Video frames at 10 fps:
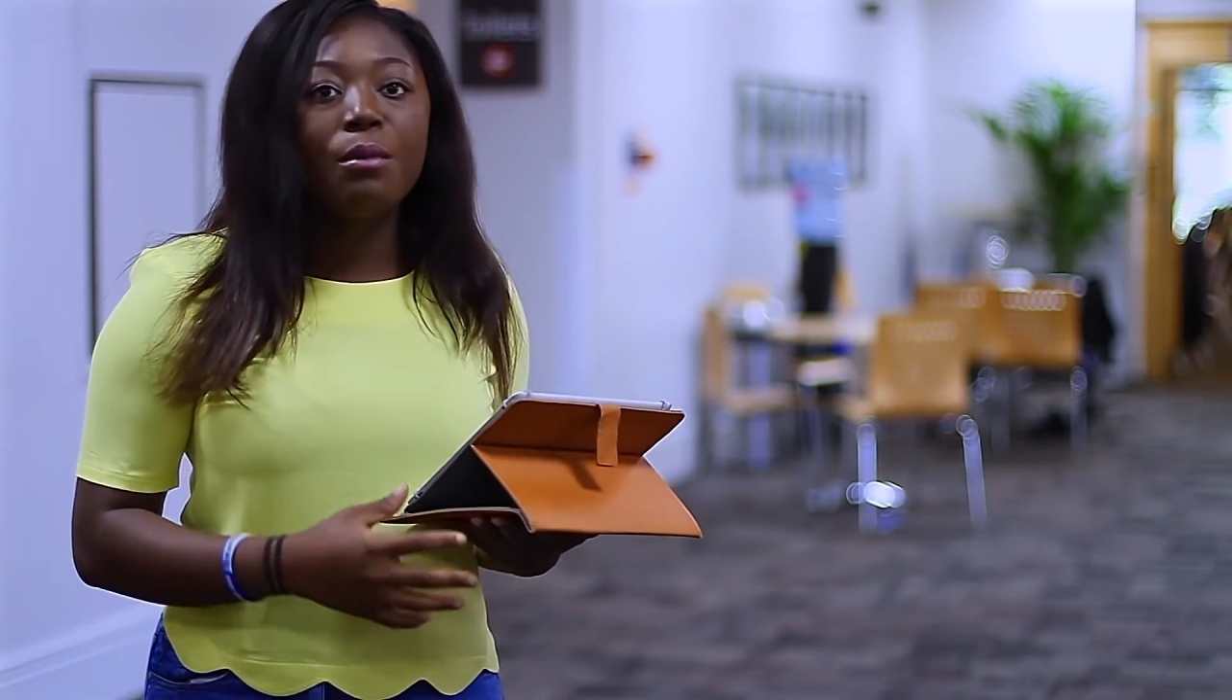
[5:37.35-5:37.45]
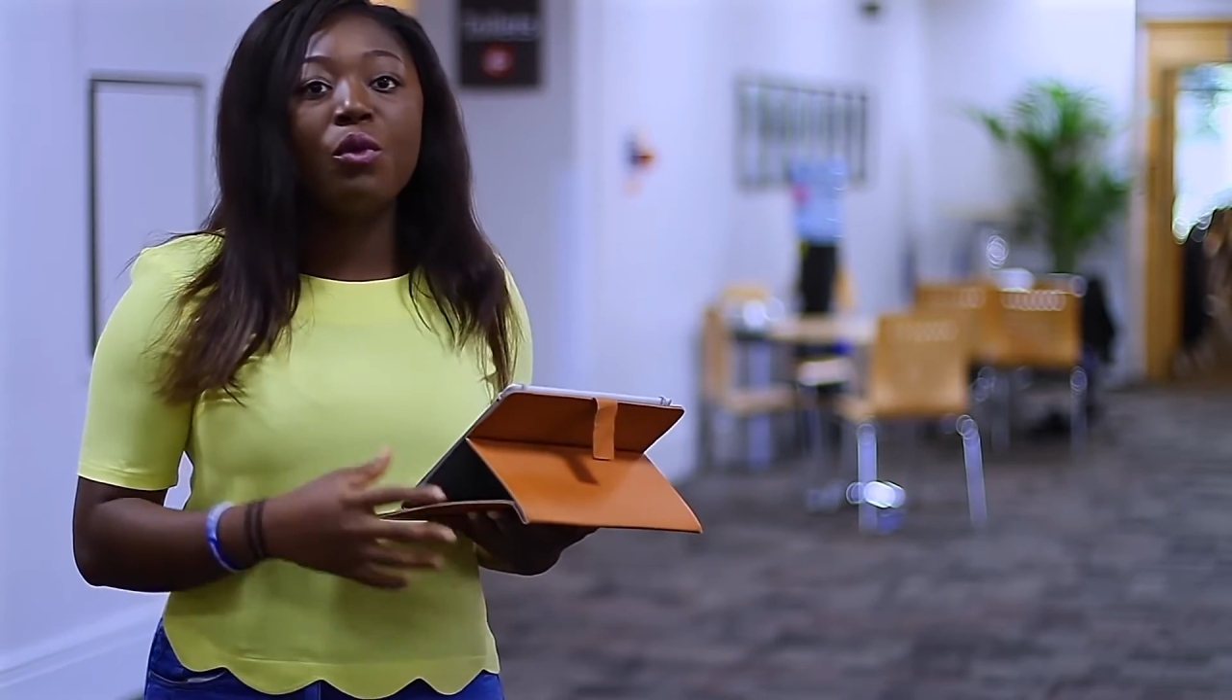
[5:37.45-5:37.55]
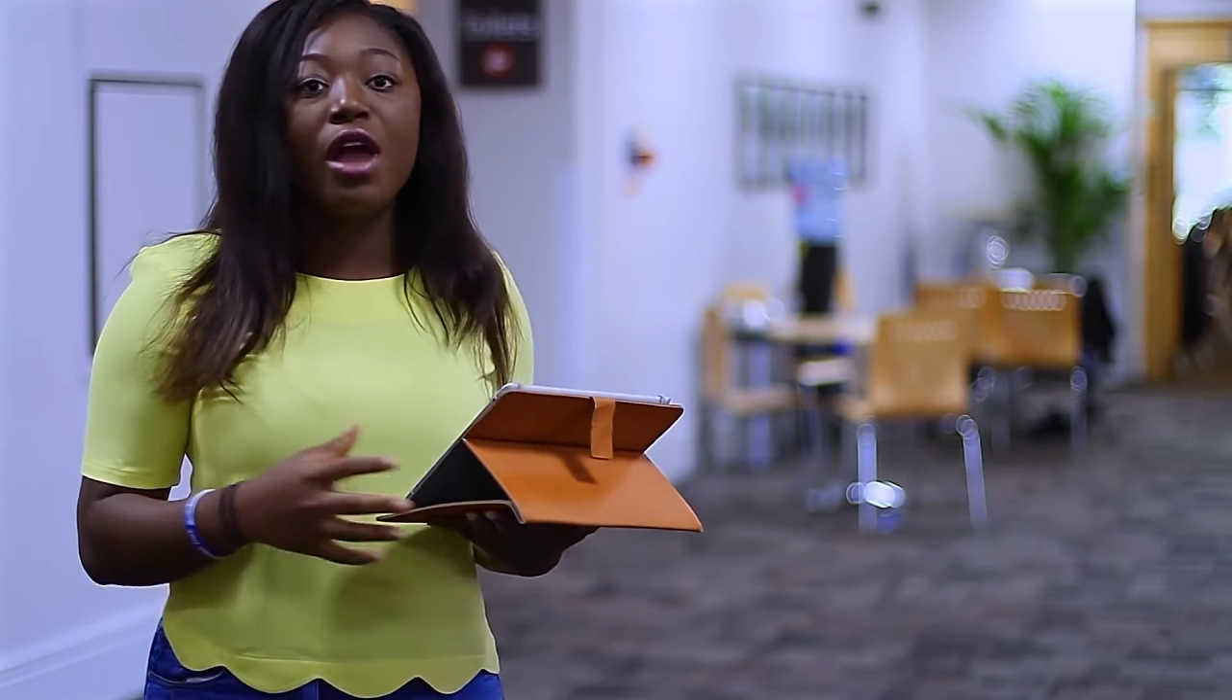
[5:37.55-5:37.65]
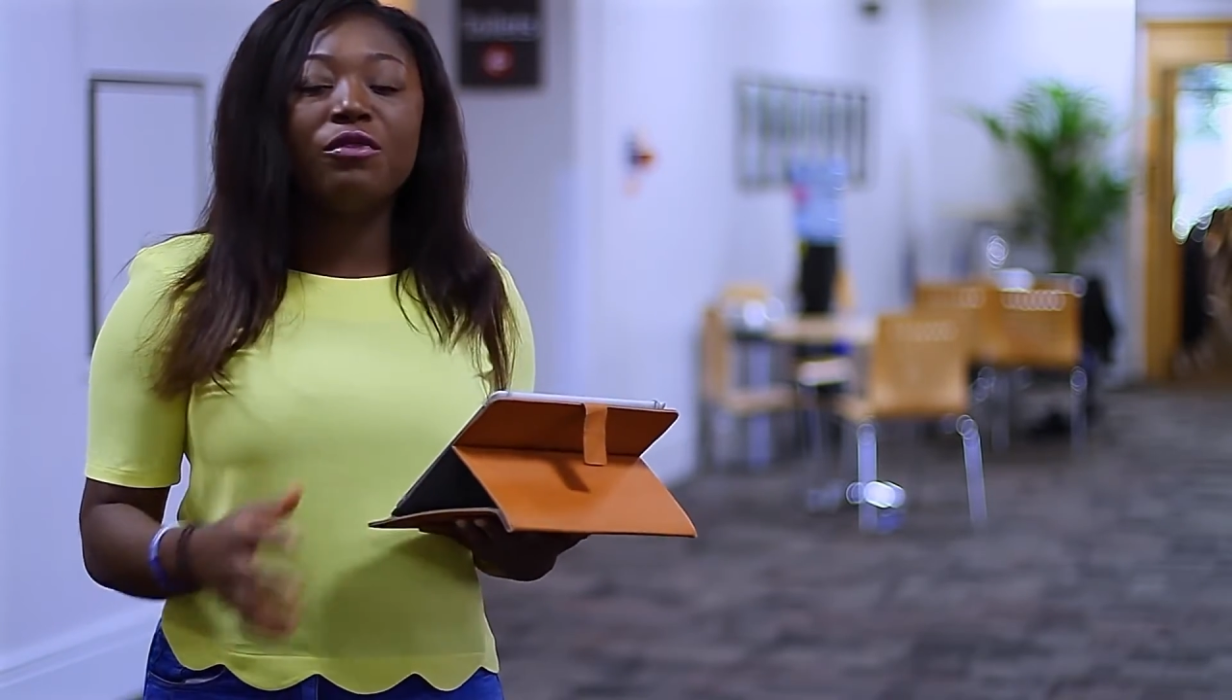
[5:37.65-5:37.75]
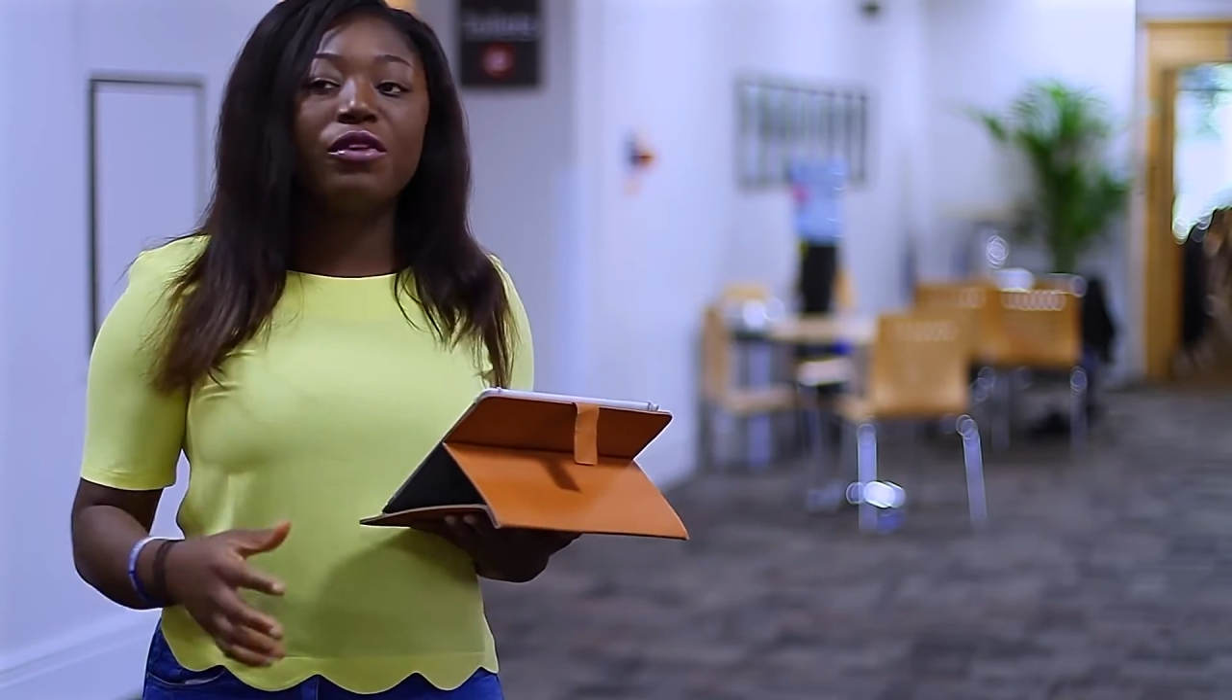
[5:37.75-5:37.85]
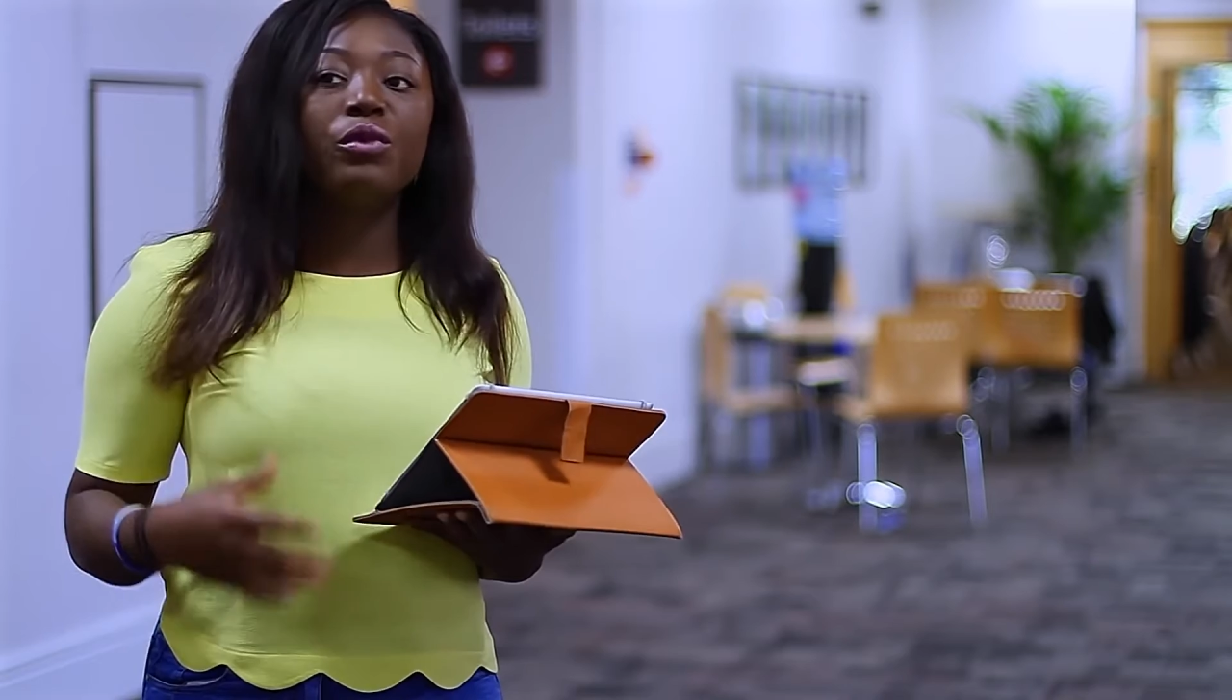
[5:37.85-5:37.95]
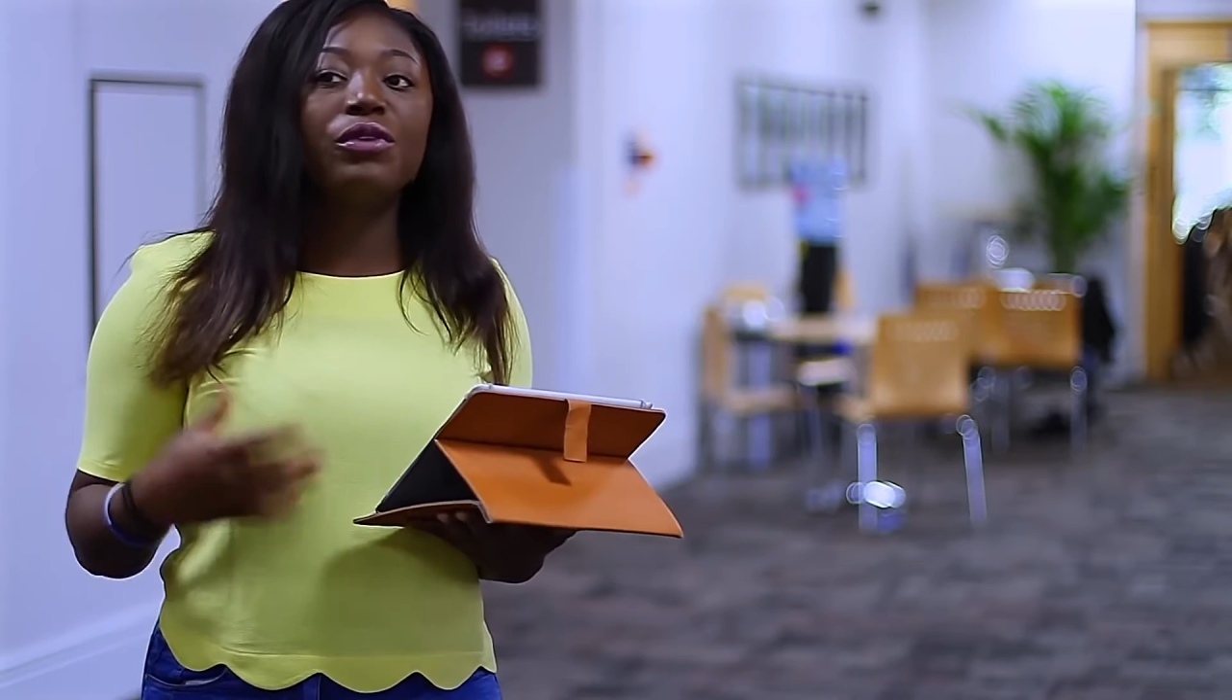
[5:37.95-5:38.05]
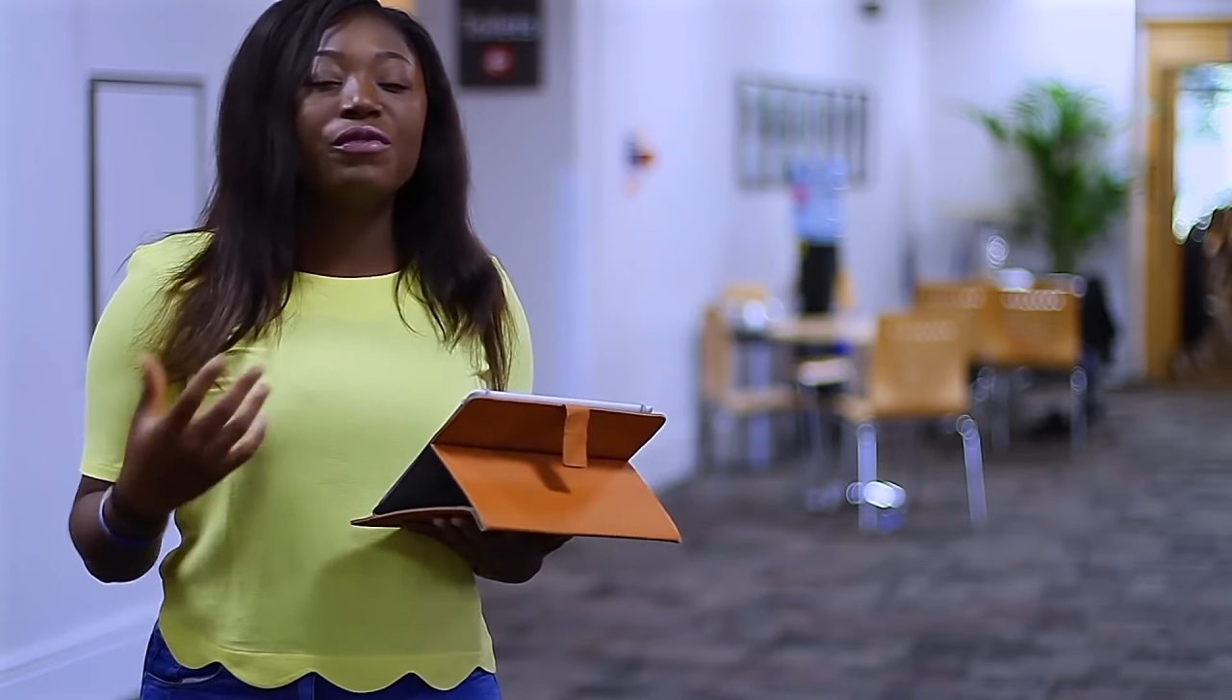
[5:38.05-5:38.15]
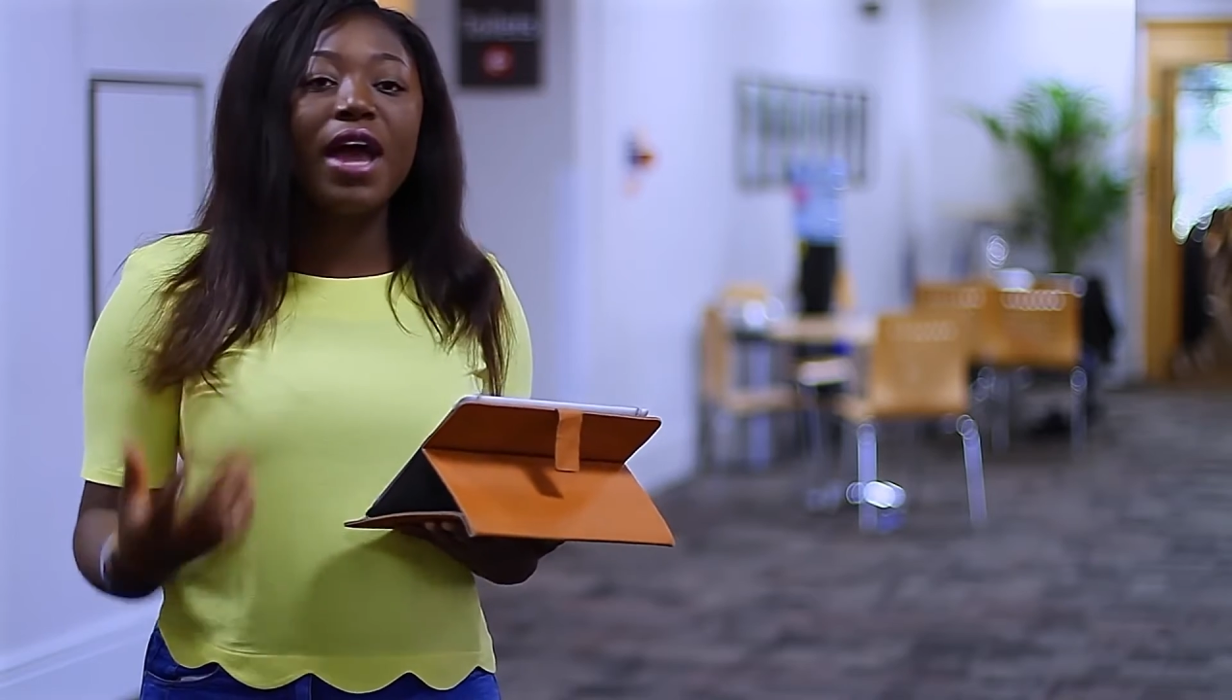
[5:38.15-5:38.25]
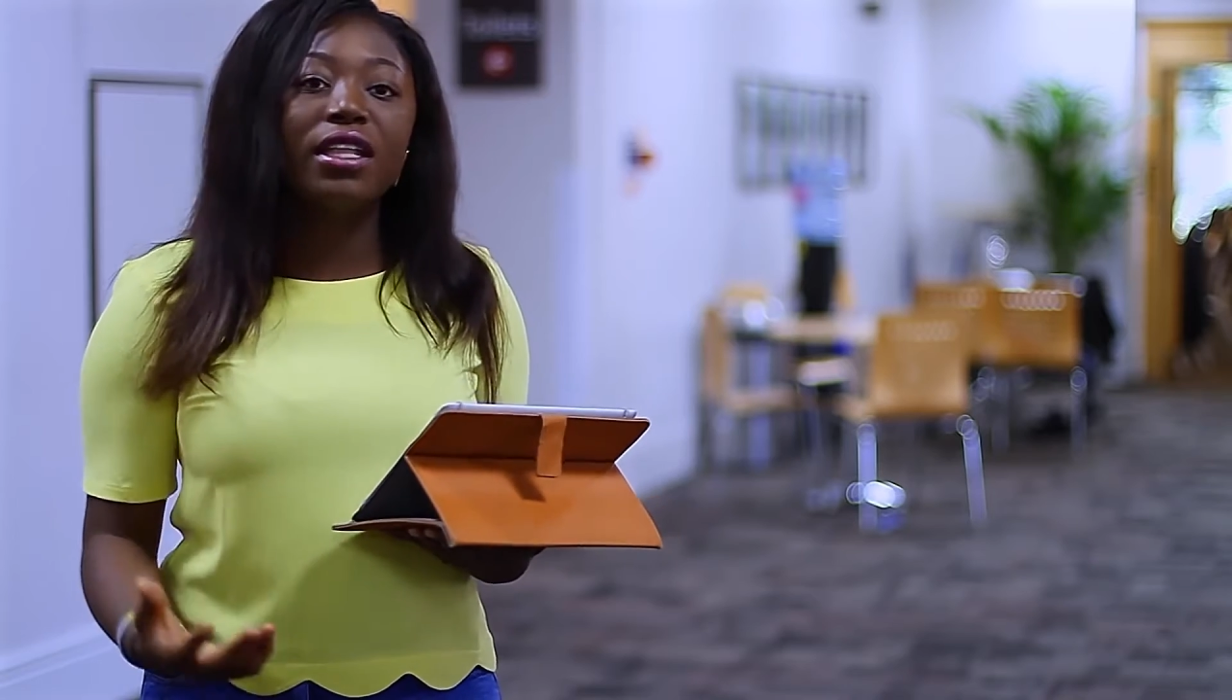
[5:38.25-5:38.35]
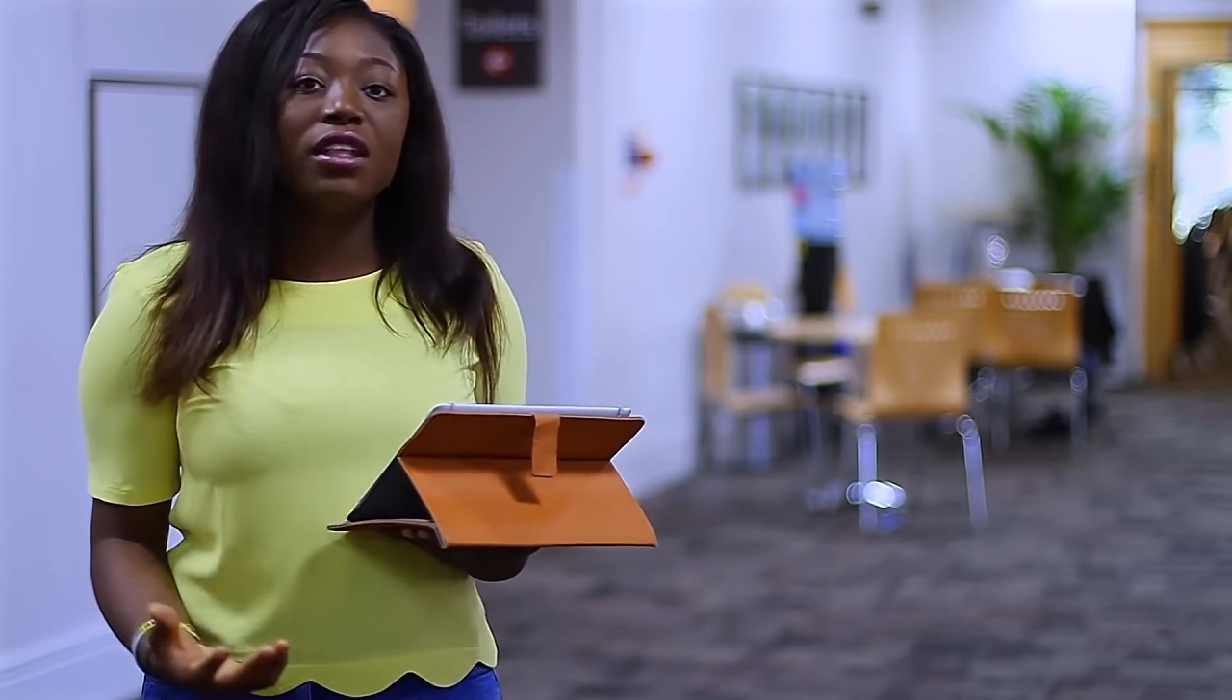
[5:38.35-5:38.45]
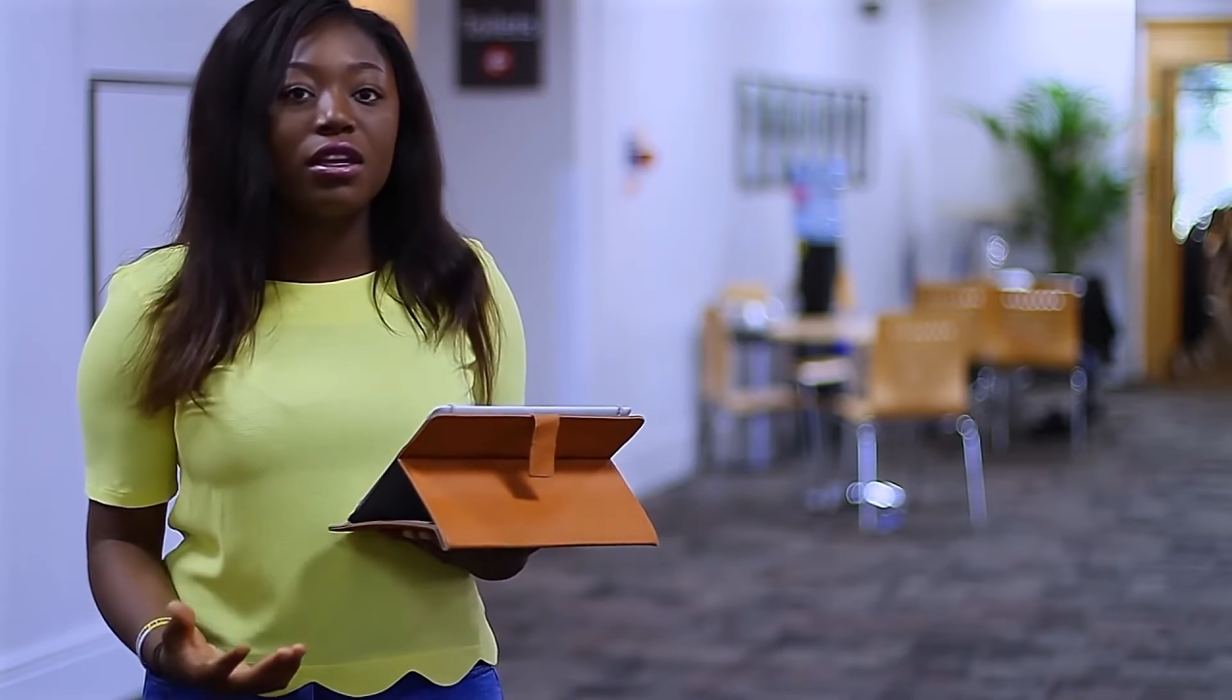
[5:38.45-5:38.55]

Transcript: wherever we find